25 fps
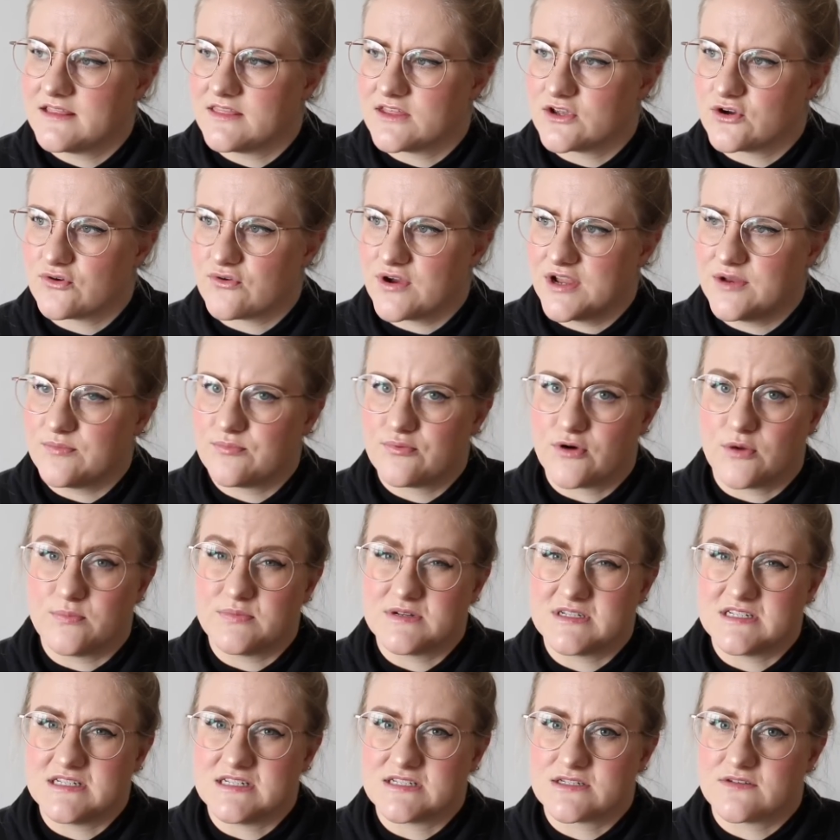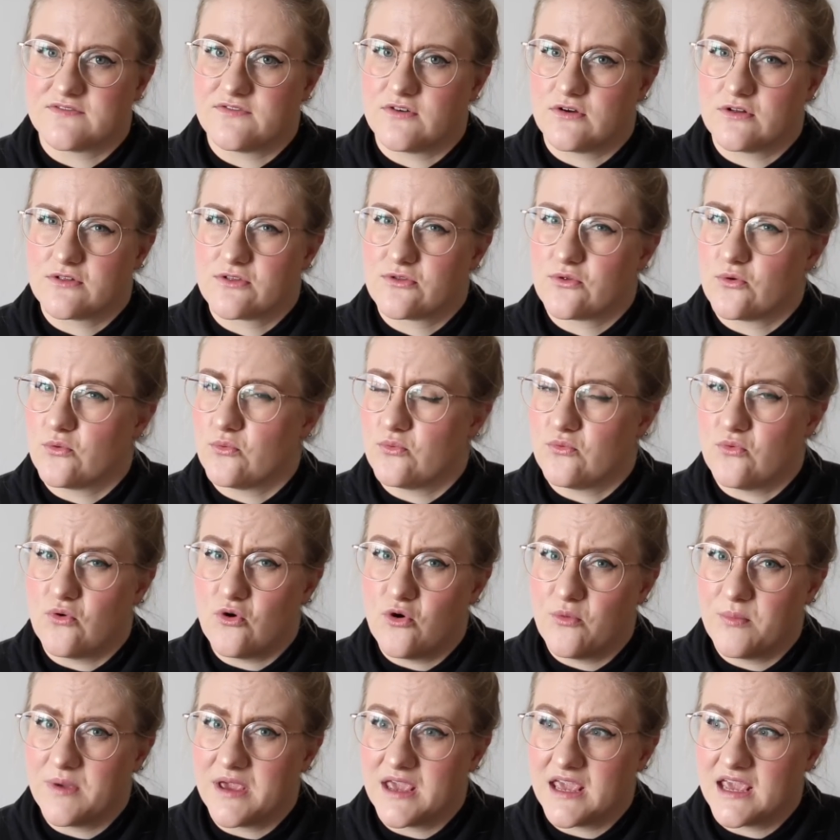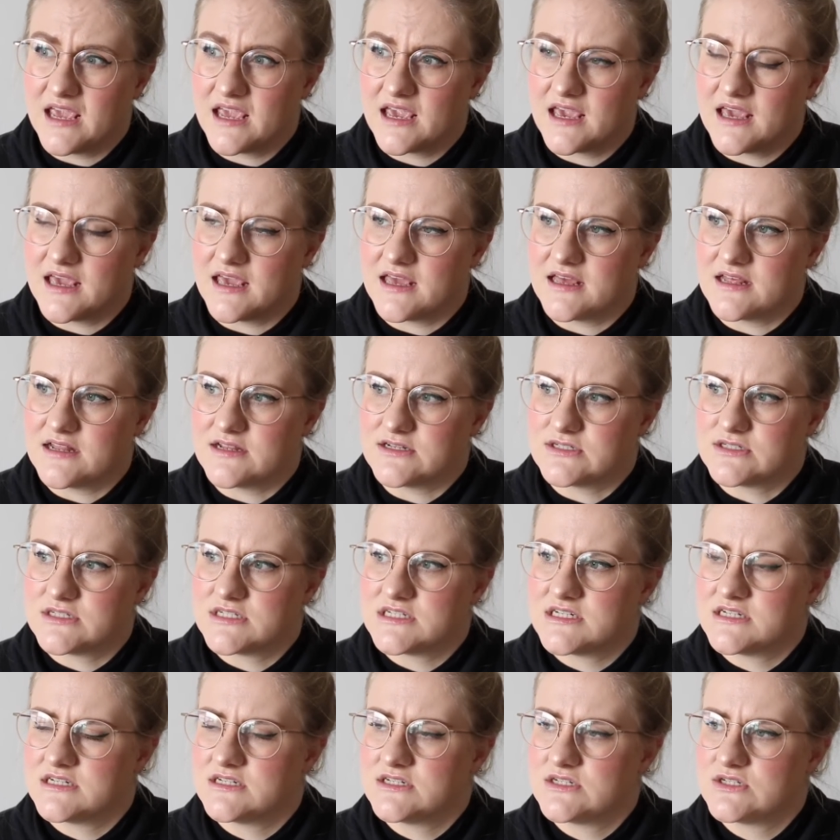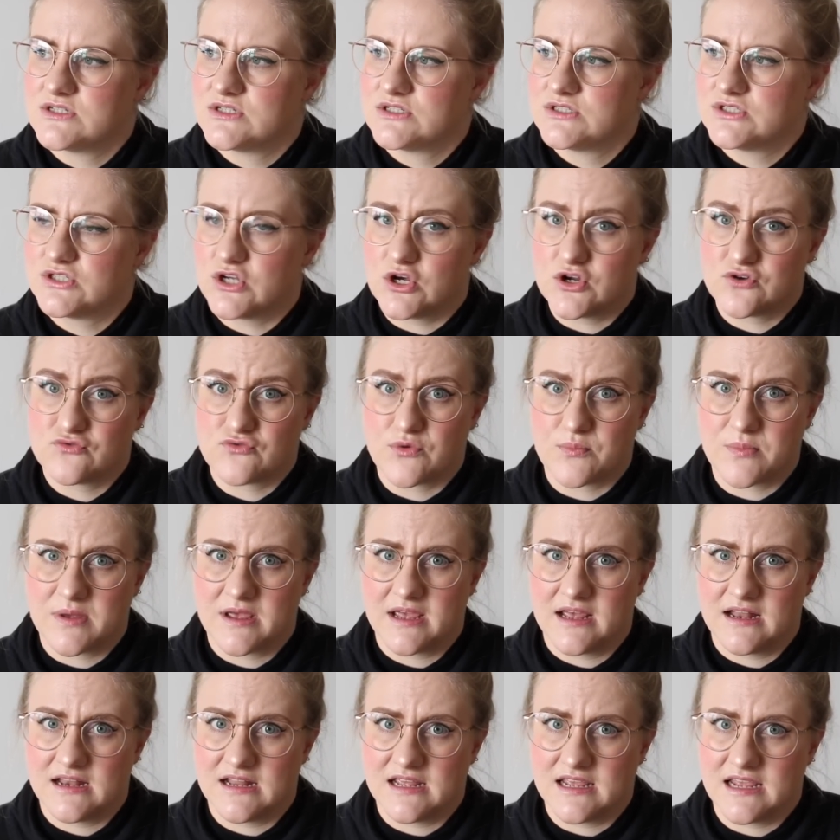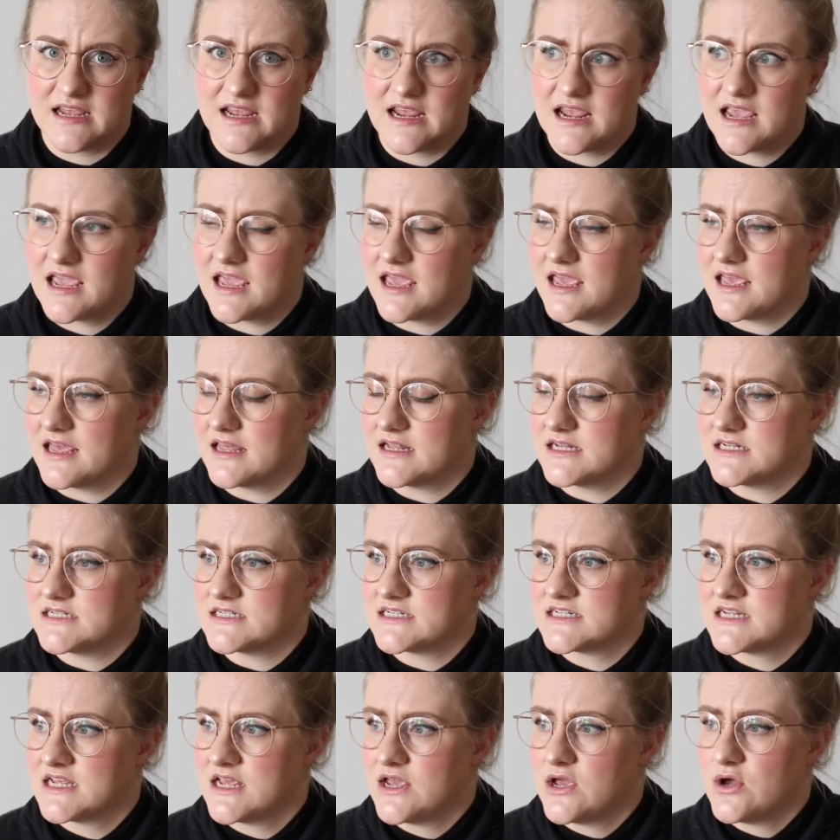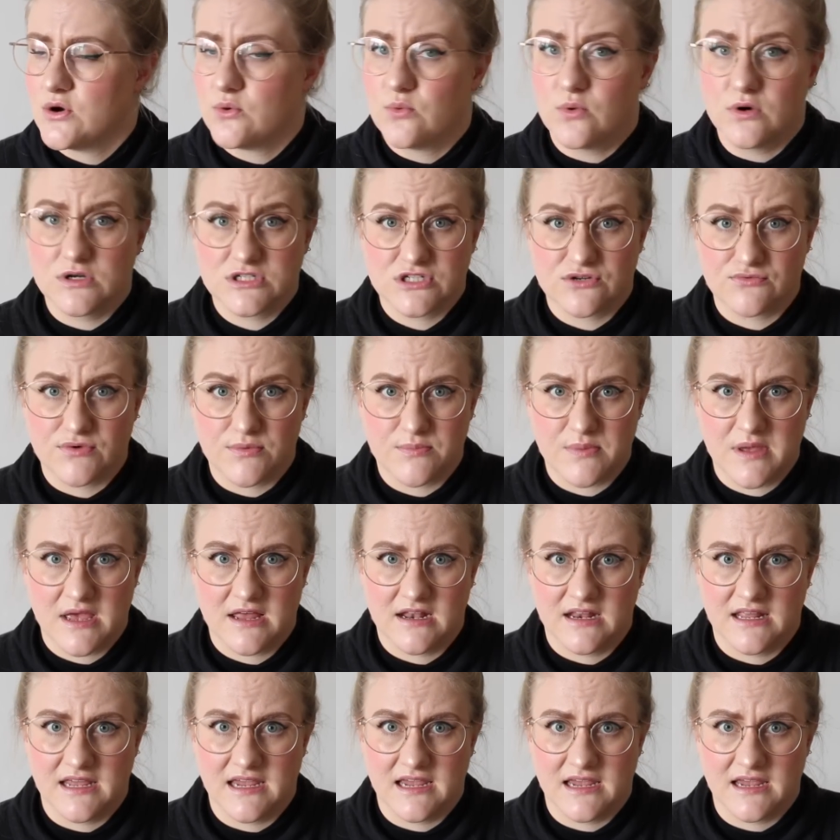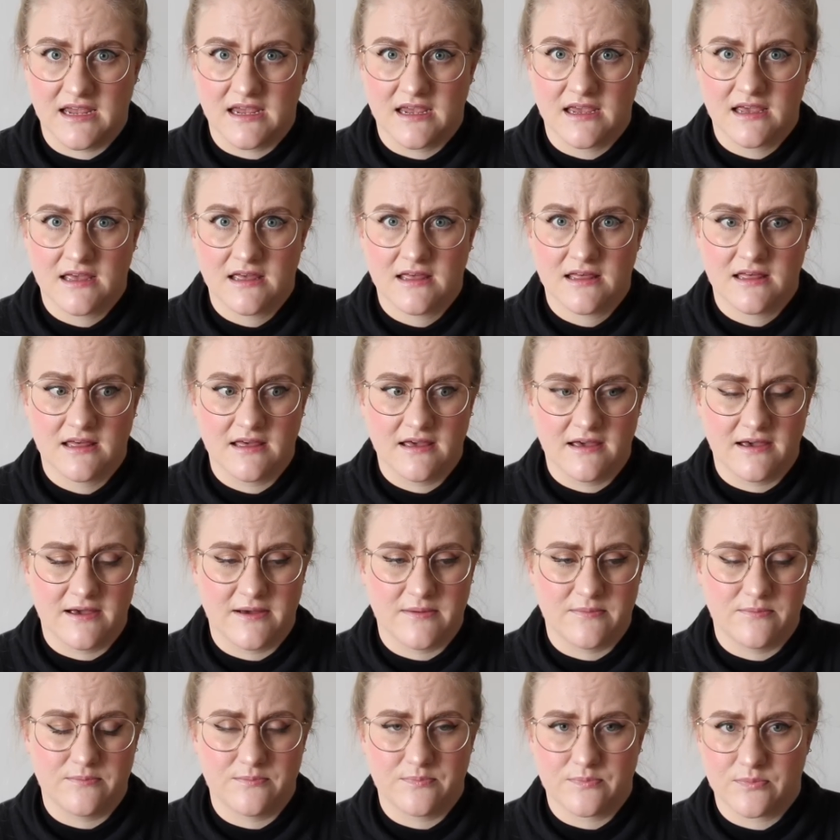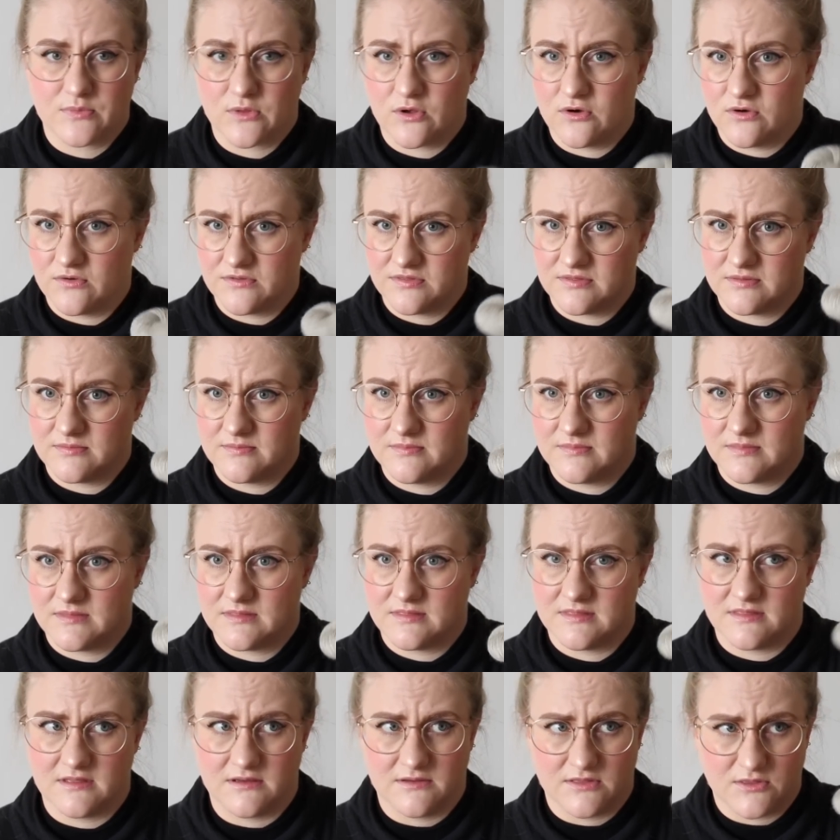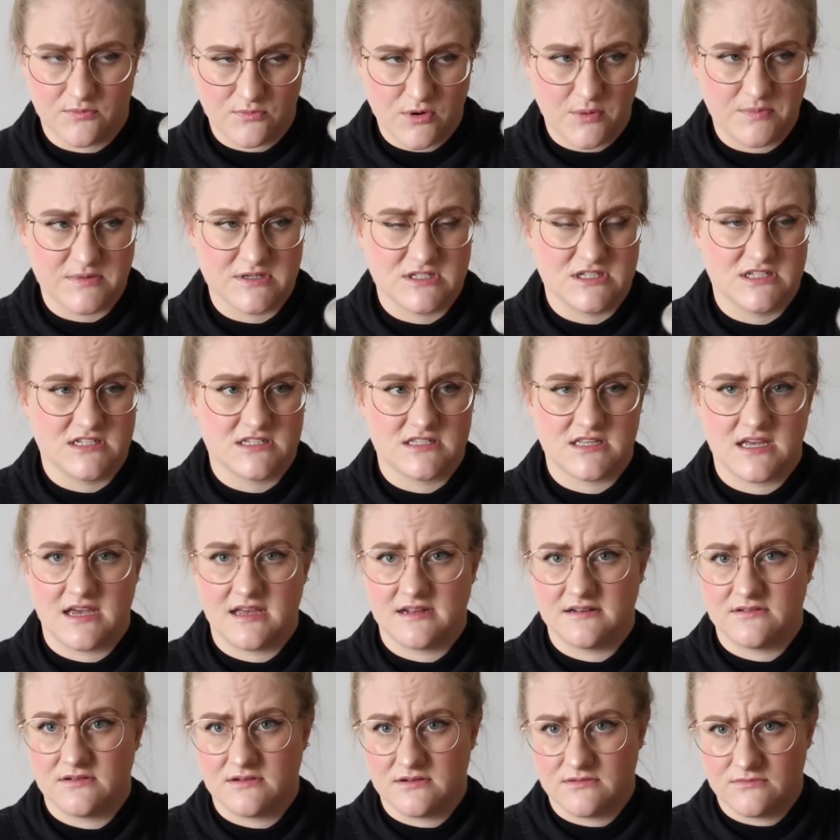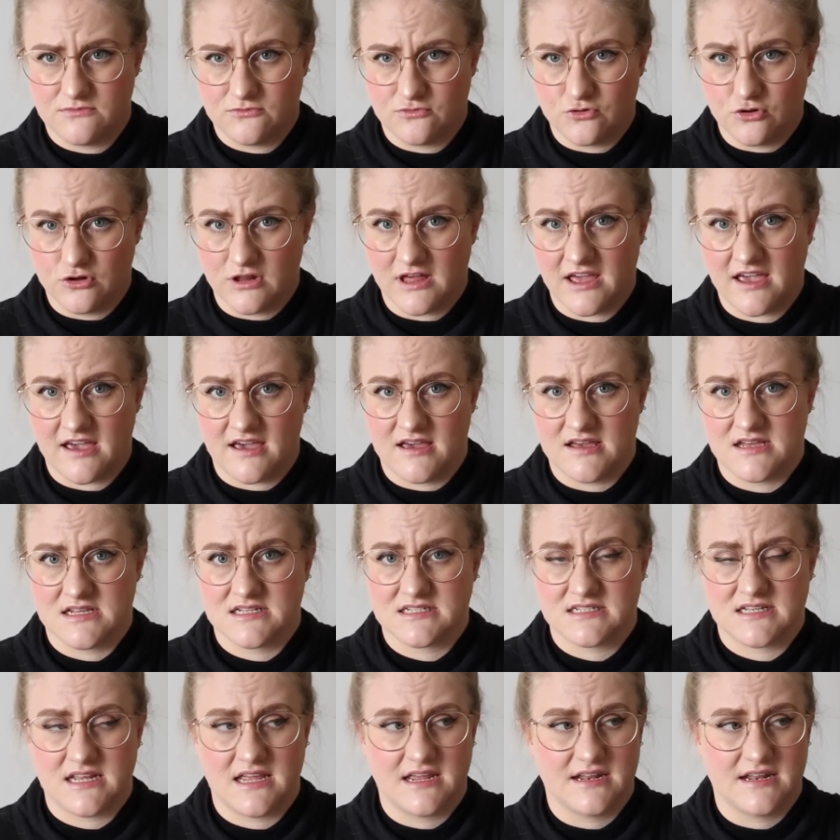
great properties of also warming and dirt repelling and water repelling, the properties that wool has.